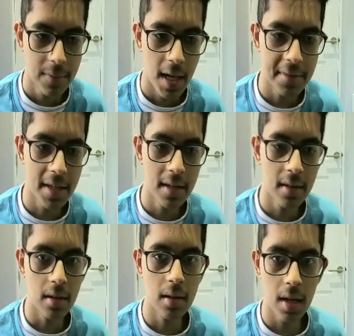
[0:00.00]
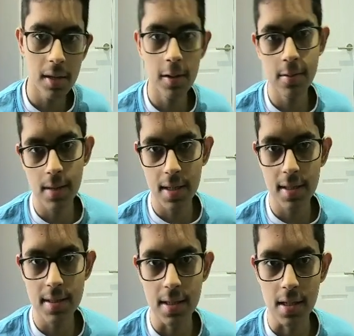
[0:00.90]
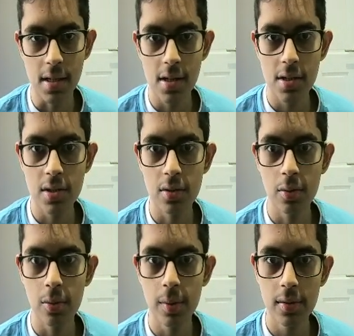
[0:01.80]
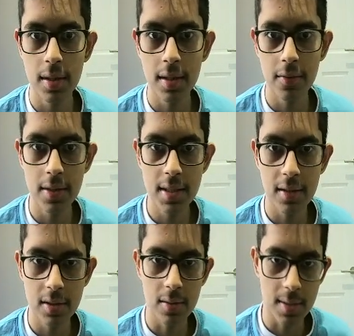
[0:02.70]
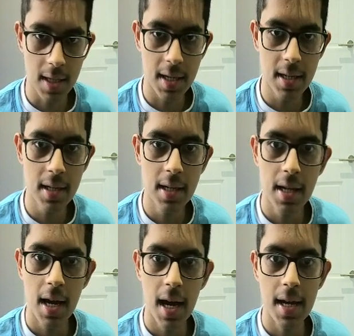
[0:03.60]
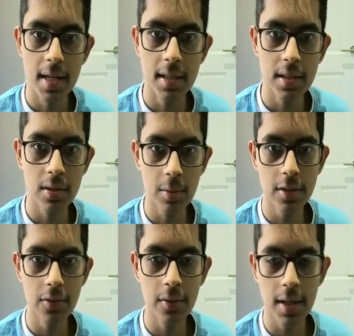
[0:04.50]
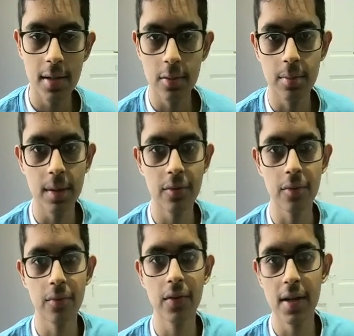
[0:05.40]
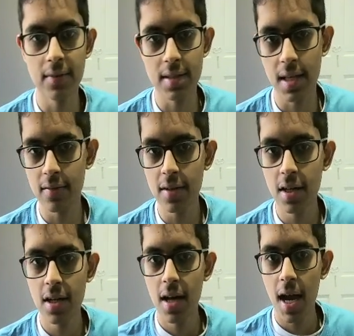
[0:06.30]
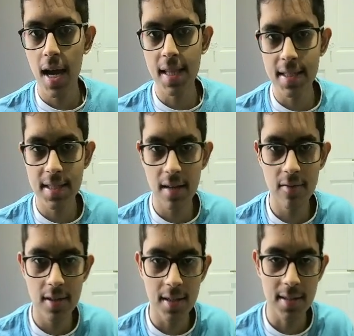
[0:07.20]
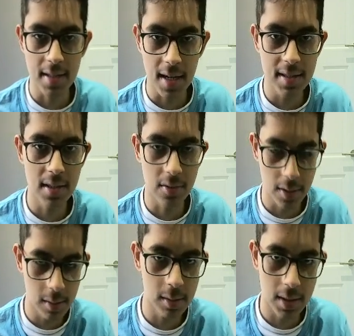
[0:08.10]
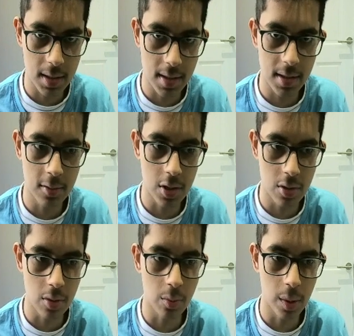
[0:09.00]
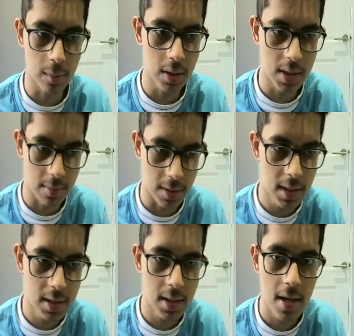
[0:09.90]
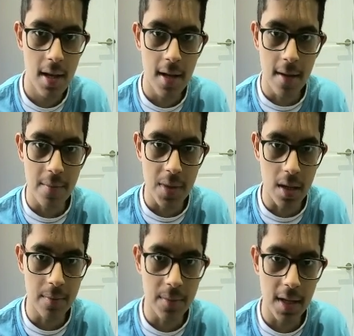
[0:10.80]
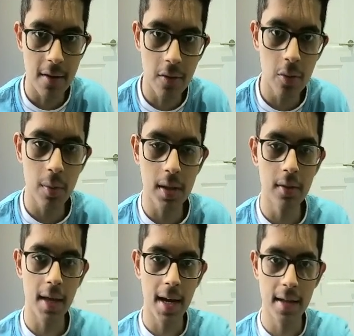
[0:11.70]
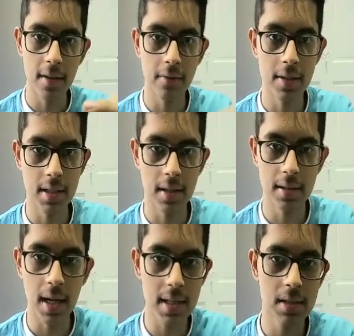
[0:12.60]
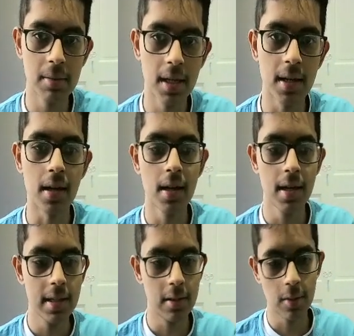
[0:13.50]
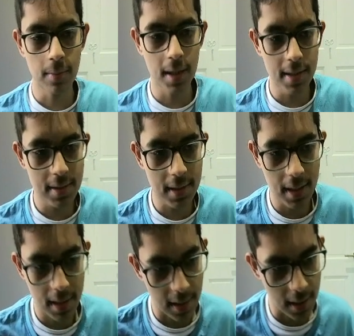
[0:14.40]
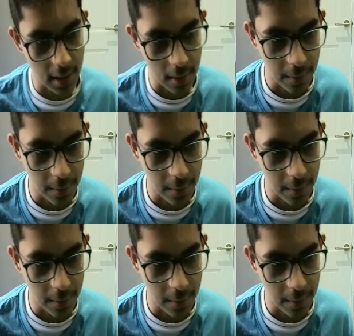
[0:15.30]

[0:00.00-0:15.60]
And then likewise with the next thing. So we know that the first character is A, and the window for A would be from 5 to 7, and then 7 is less than or equal to the thing which we want to print. Therefore, we know that the first character has to be A. Then we apply this again and again.